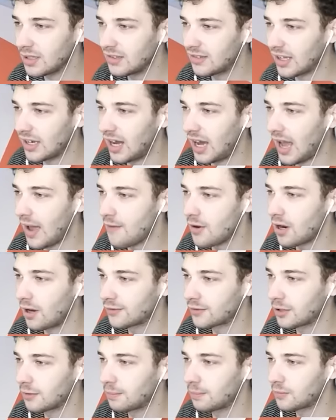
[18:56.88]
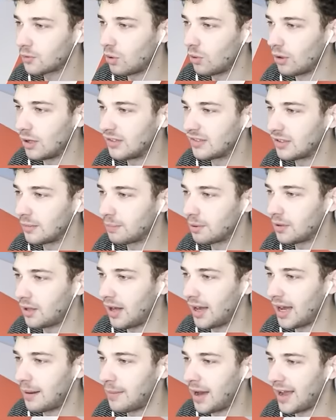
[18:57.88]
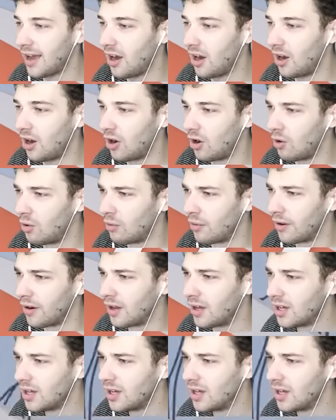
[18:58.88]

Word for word: You said I have enough to toys to play on my own.